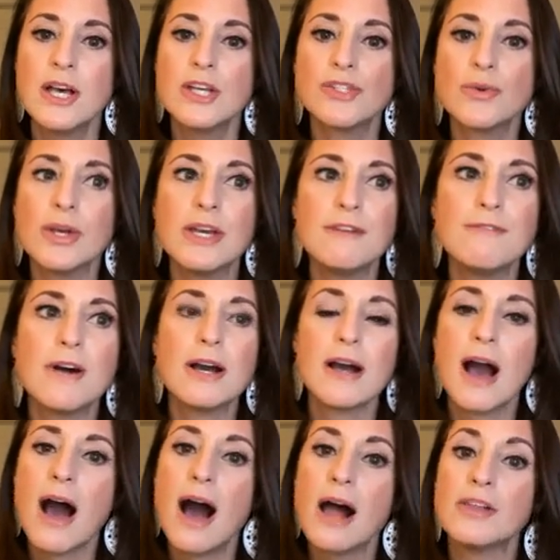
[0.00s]
So if a
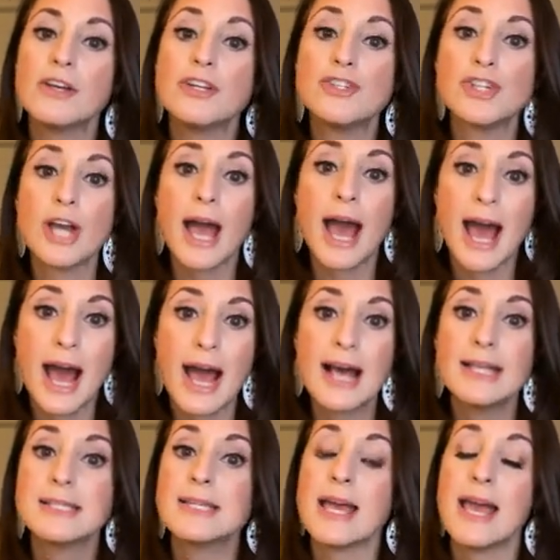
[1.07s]
college
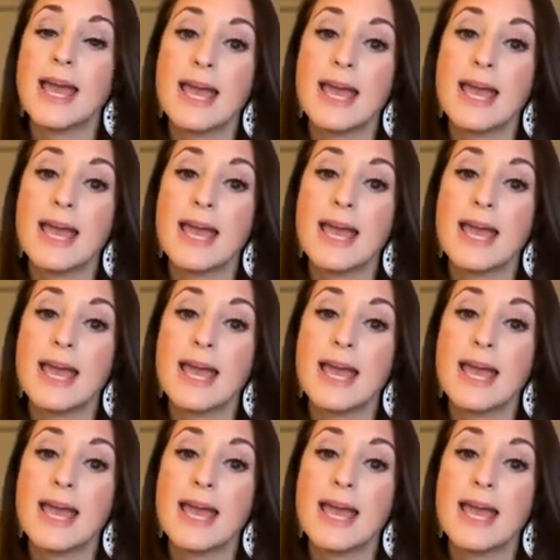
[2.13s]
has